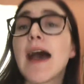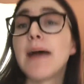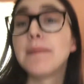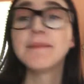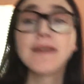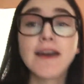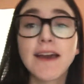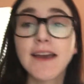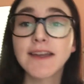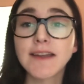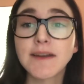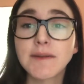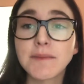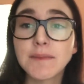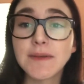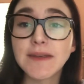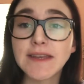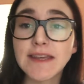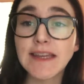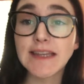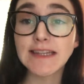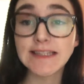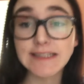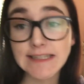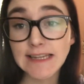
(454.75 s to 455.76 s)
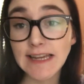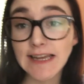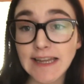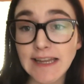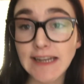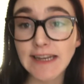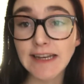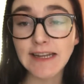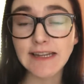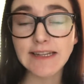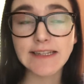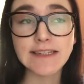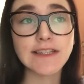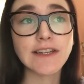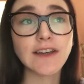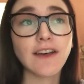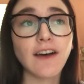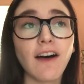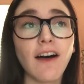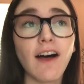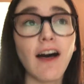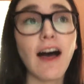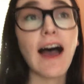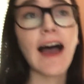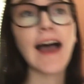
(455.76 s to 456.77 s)
I'm not going to be content
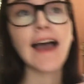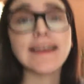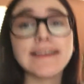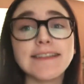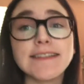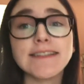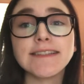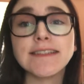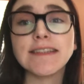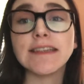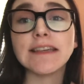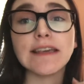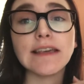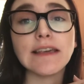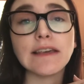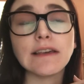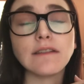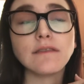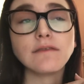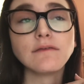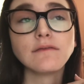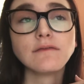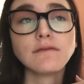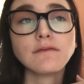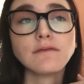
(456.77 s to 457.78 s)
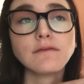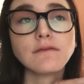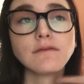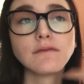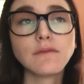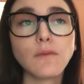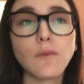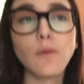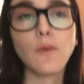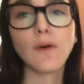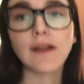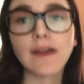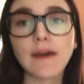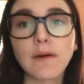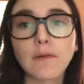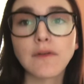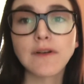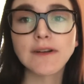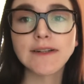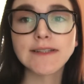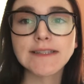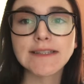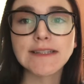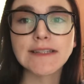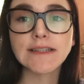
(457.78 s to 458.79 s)
until I see what I
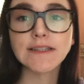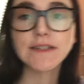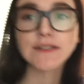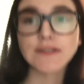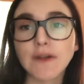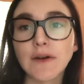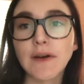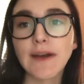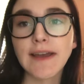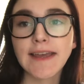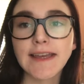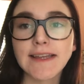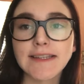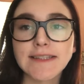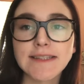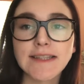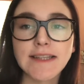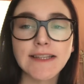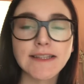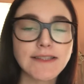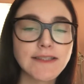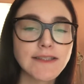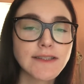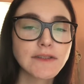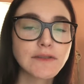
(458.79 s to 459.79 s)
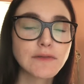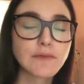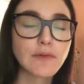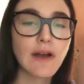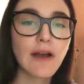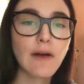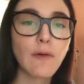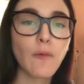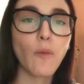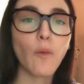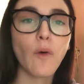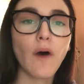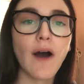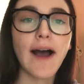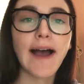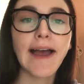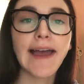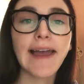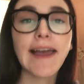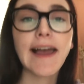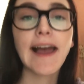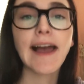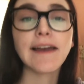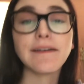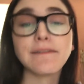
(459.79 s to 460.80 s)
want to see. So I guess that's
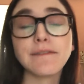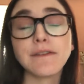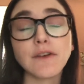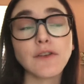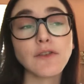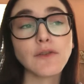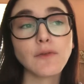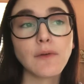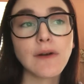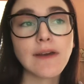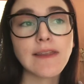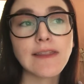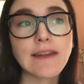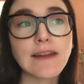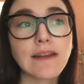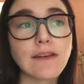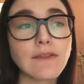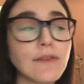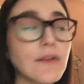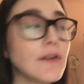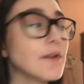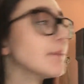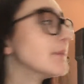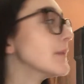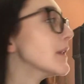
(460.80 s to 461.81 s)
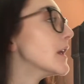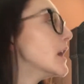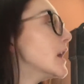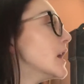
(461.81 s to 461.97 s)
why I feel the way that I feel.